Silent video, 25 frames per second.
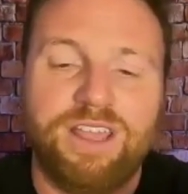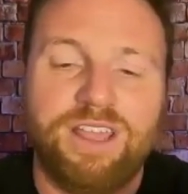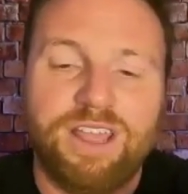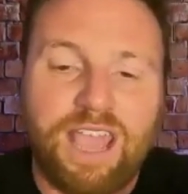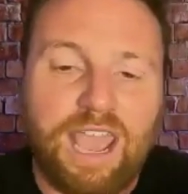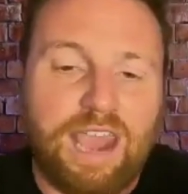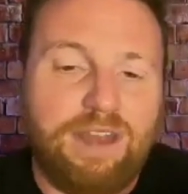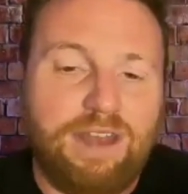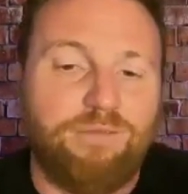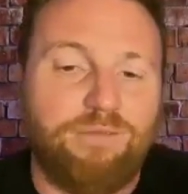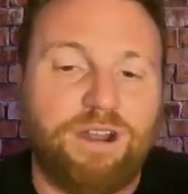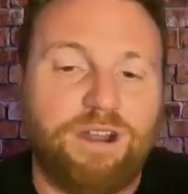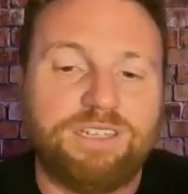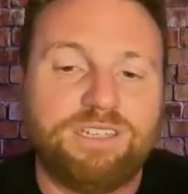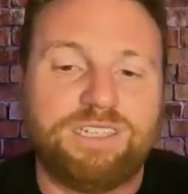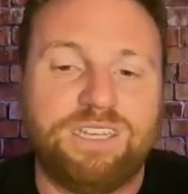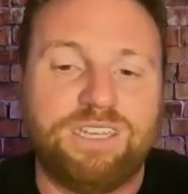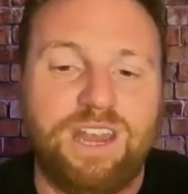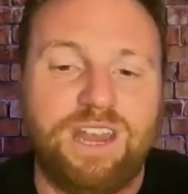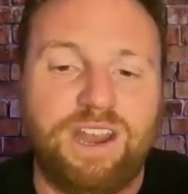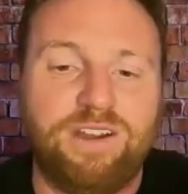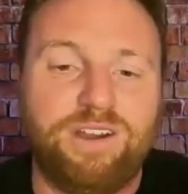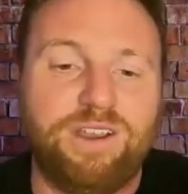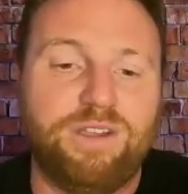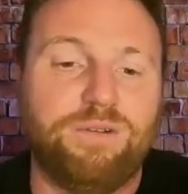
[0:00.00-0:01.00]
and run a
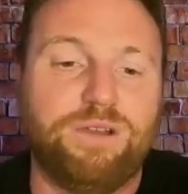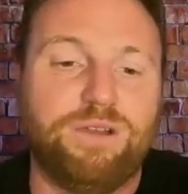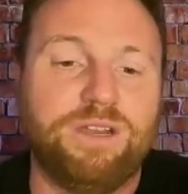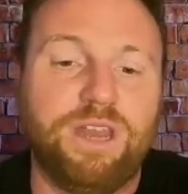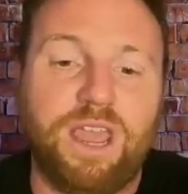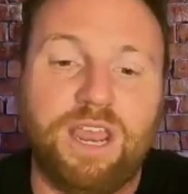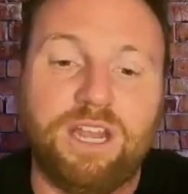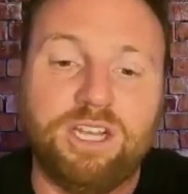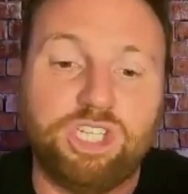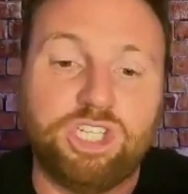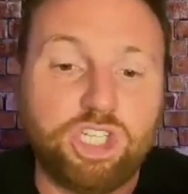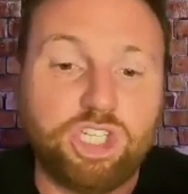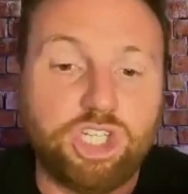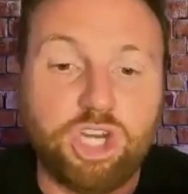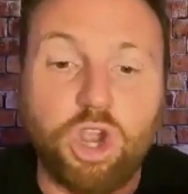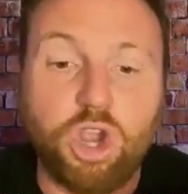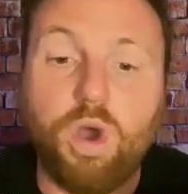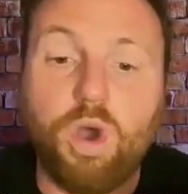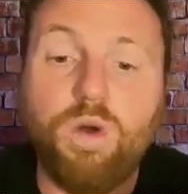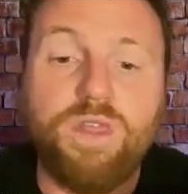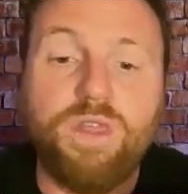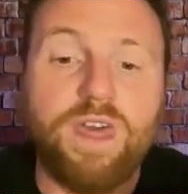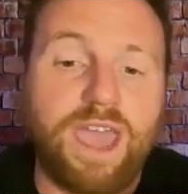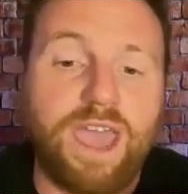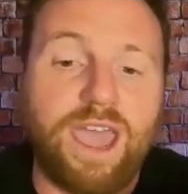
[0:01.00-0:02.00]
scenario and show
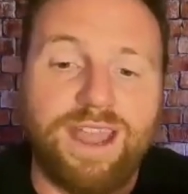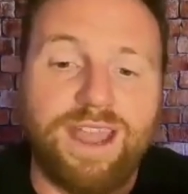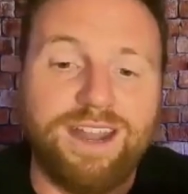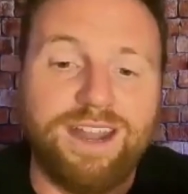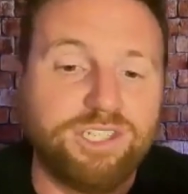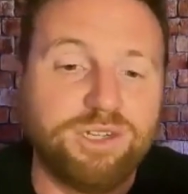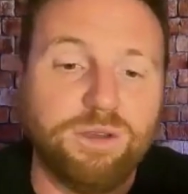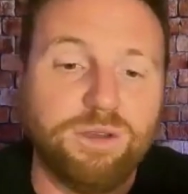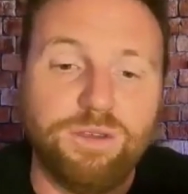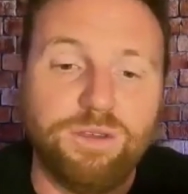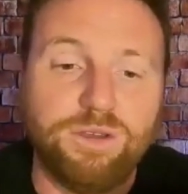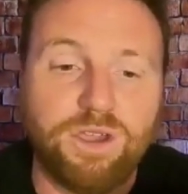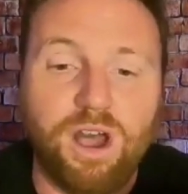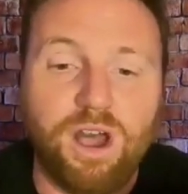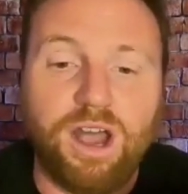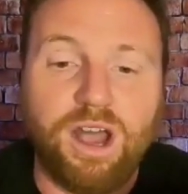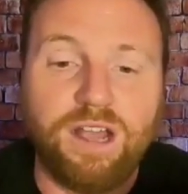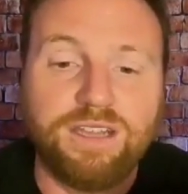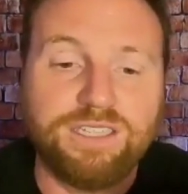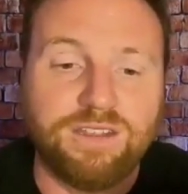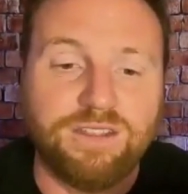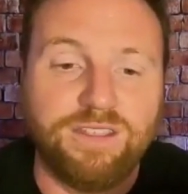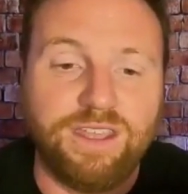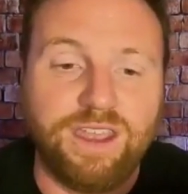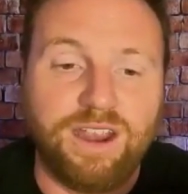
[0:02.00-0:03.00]
that and show the
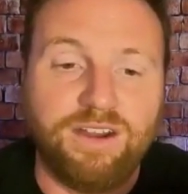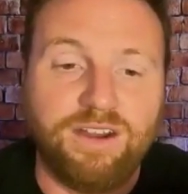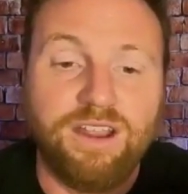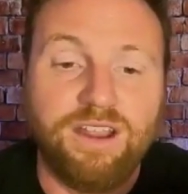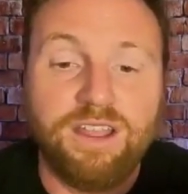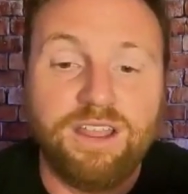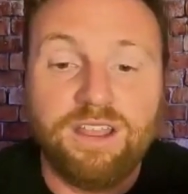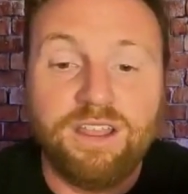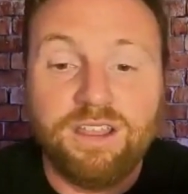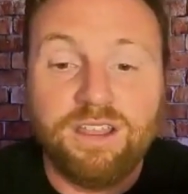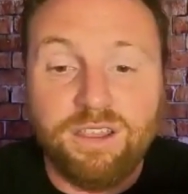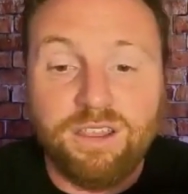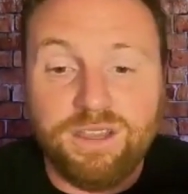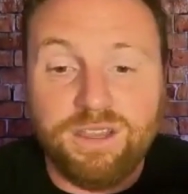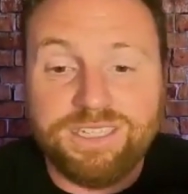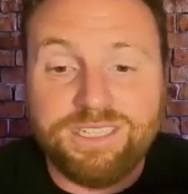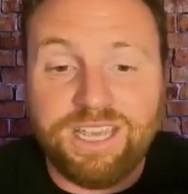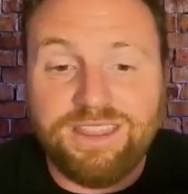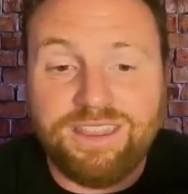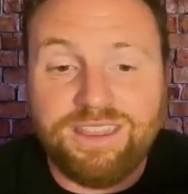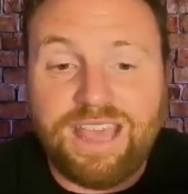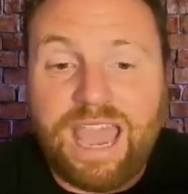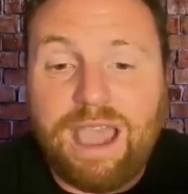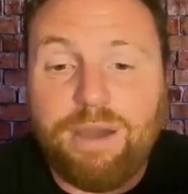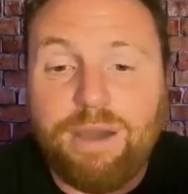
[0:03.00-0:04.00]
costs on there, you can say
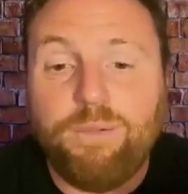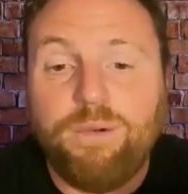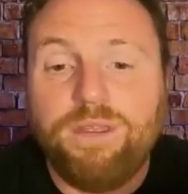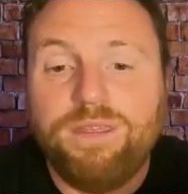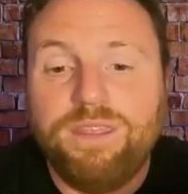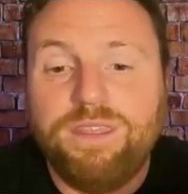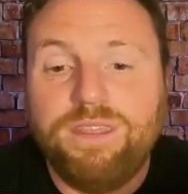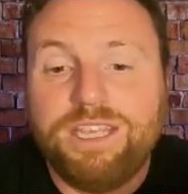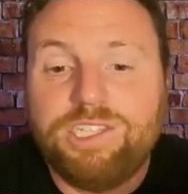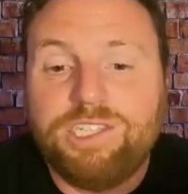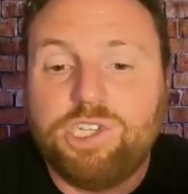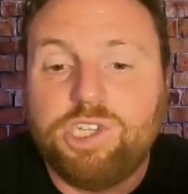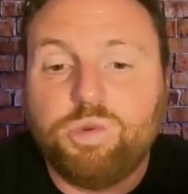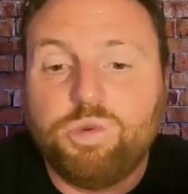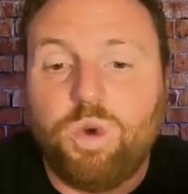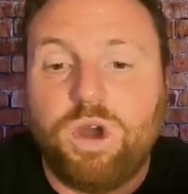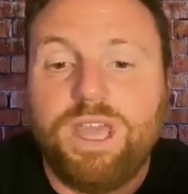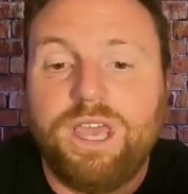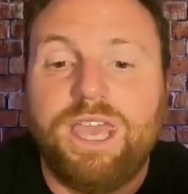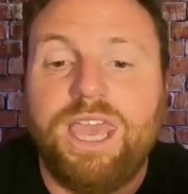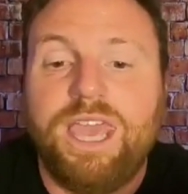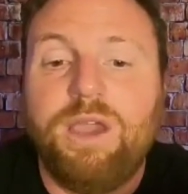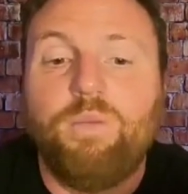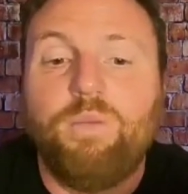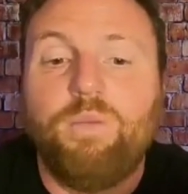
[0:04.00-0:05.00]
that this is what
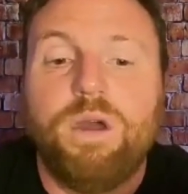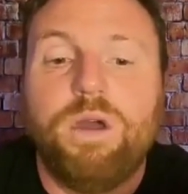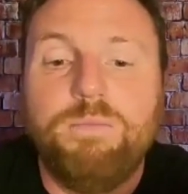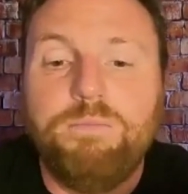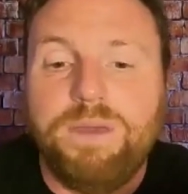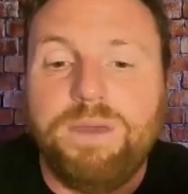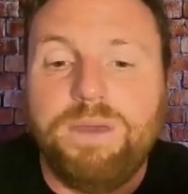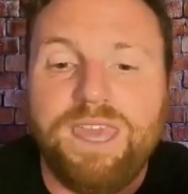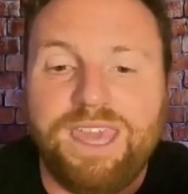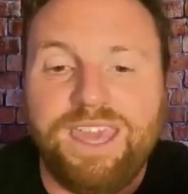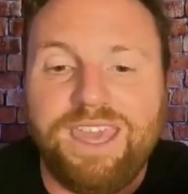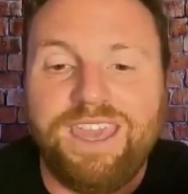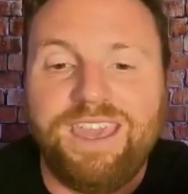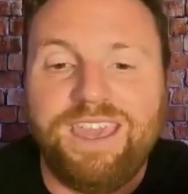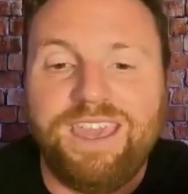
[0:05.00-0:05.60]
it would be